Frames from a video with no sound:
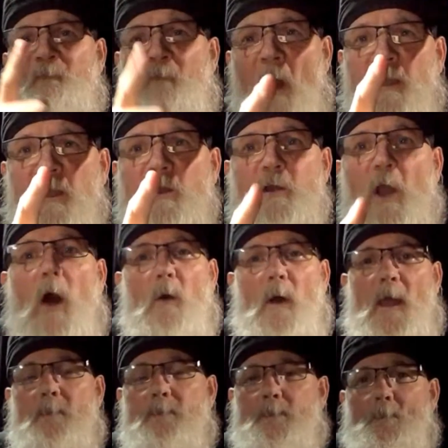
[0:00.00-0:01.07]
fucking know it.
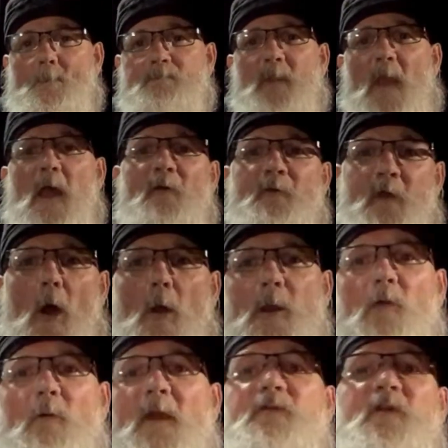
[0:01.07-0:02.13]
The only
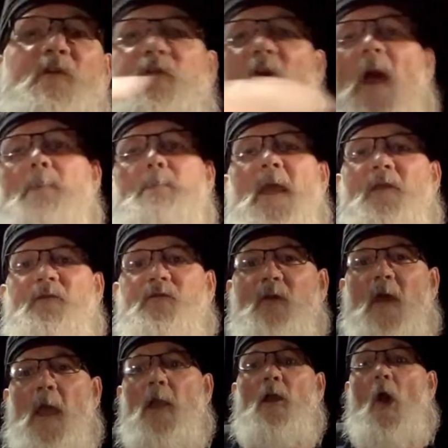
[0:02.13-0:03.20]
reason Jagmeet
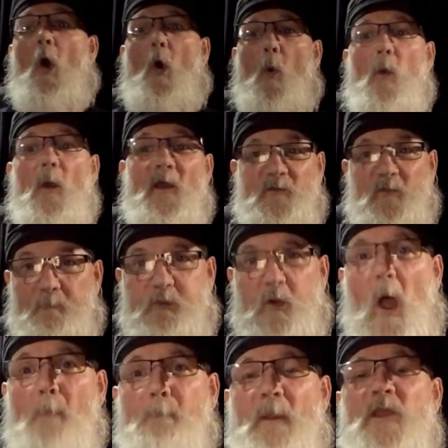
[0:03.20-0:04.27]
Singh is
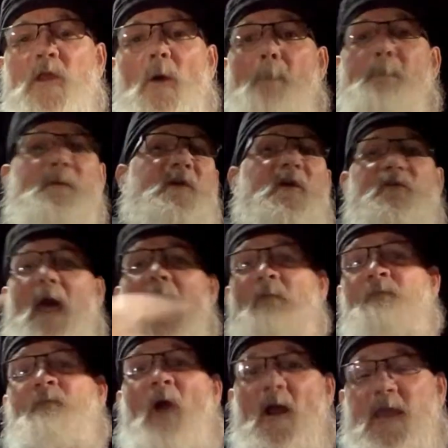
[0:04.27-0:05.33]
propping you up is because that
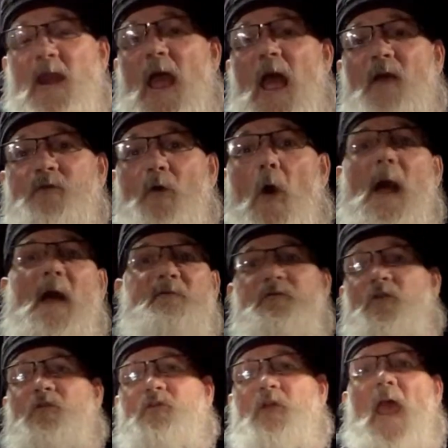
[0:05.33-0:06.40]
fucking asshole has
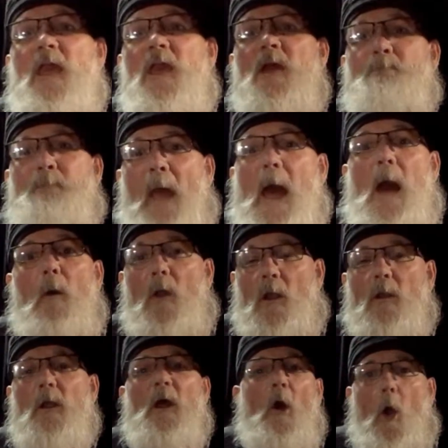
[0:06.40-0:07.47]
to stay in
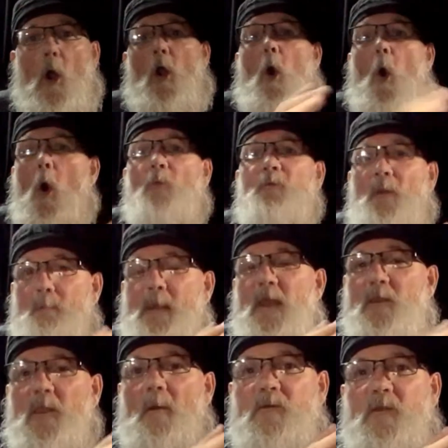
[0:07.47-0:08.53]
power or hold to be
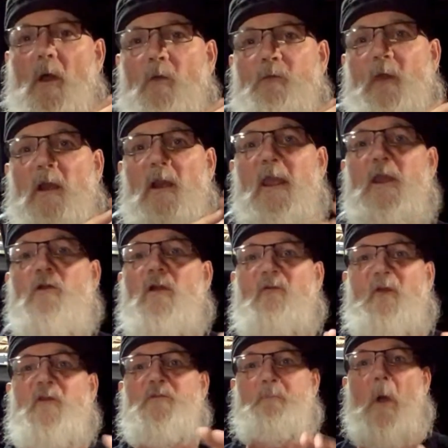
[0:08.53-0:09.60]
the leader of
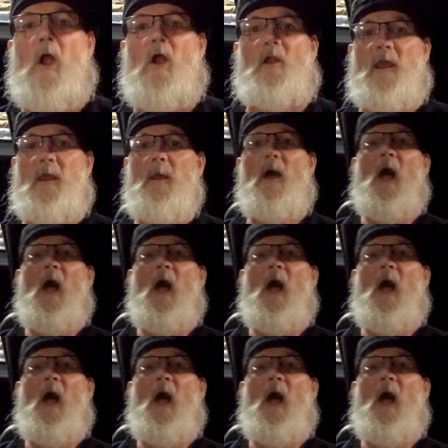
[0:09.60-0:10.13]
his party